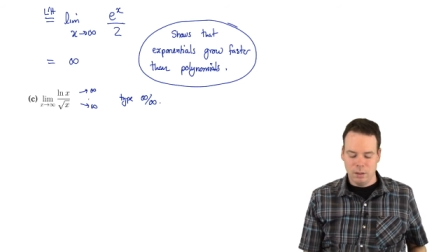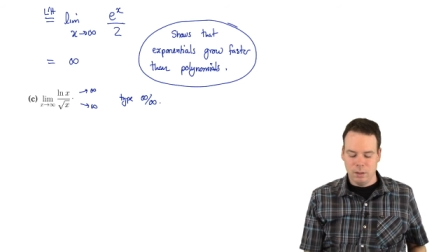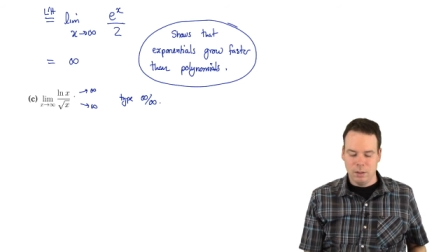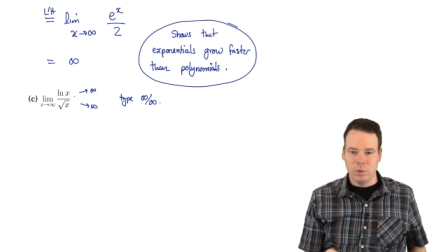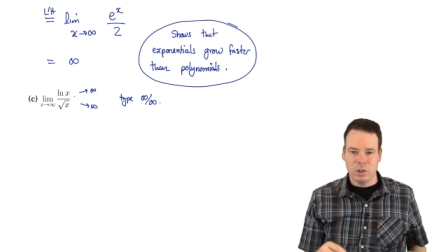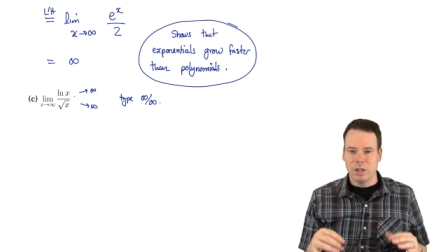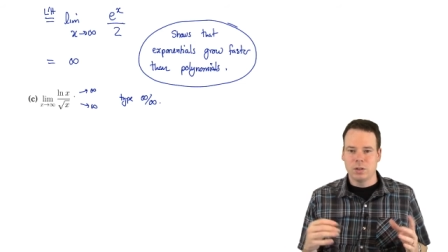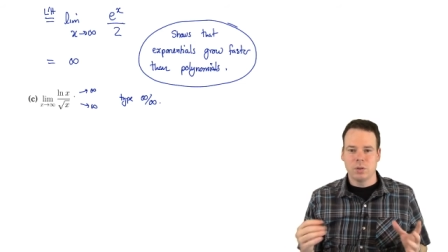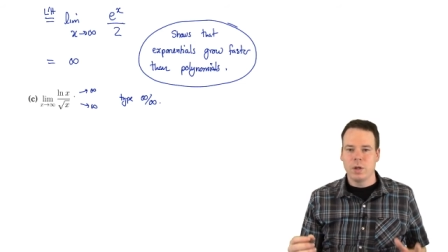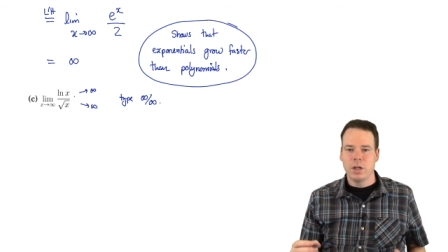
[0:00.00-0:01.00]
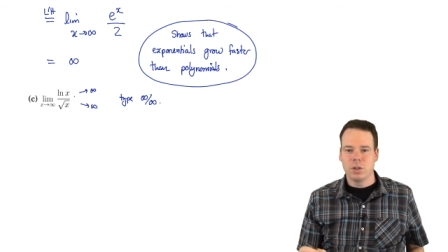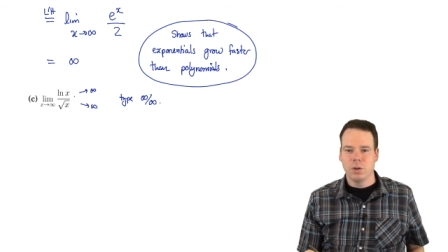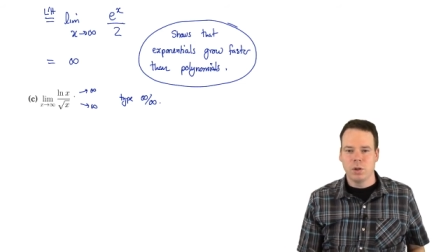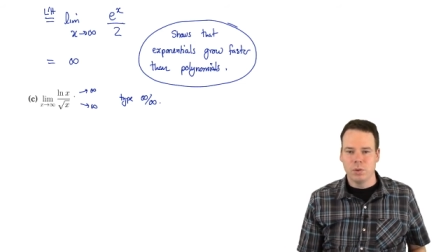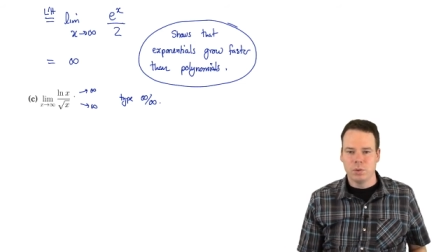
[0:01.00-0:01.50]
in which case the ratio
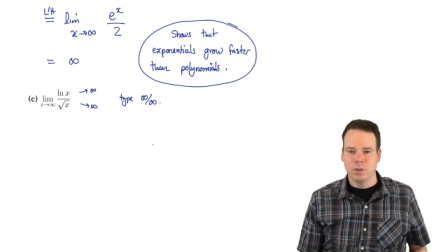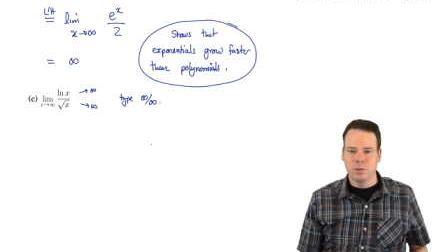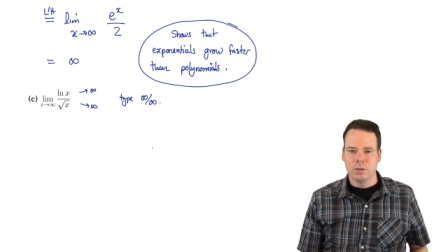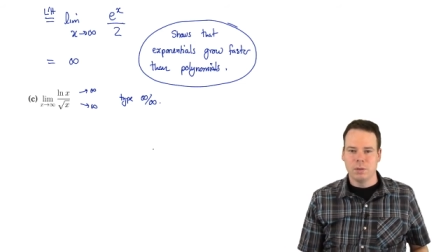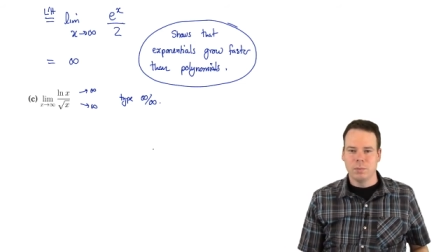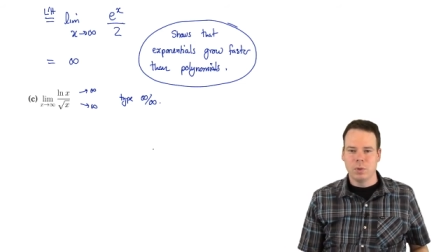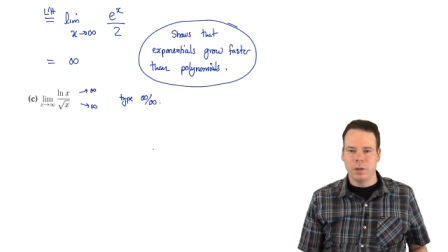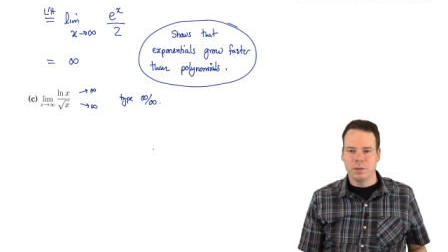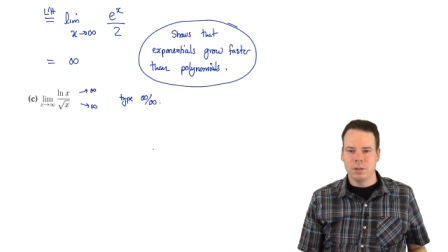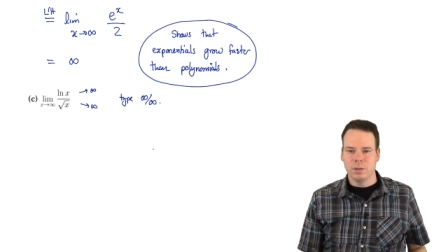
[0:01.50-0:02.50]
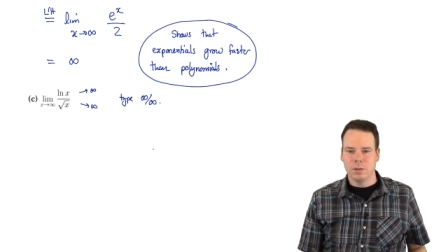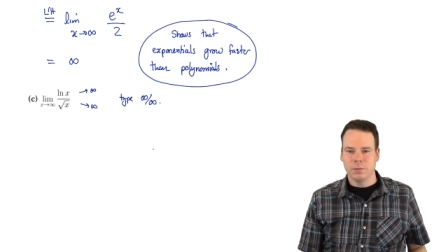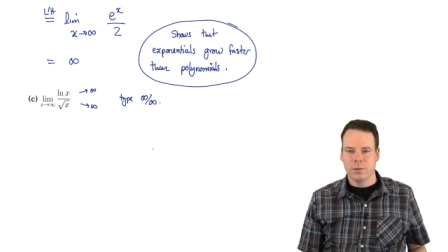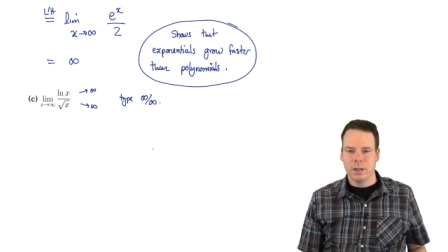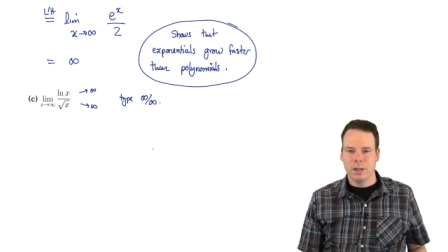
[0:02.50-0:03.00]
goes to some non-zero
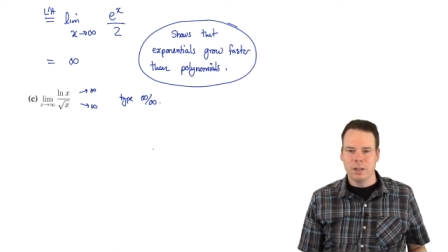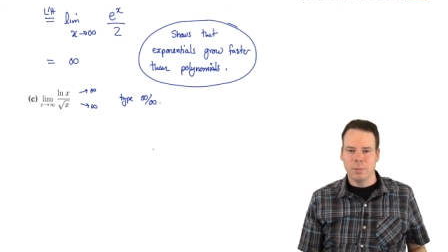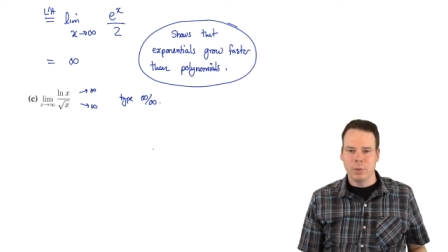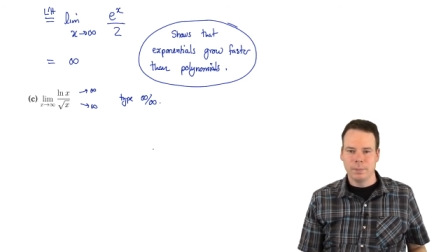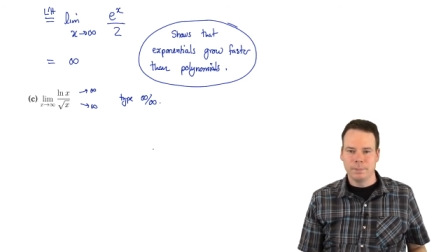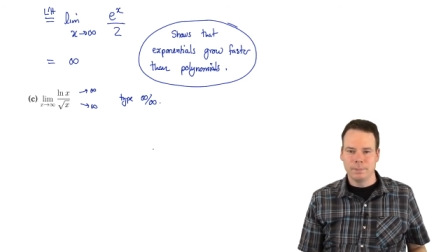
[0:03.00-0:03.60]
finite number?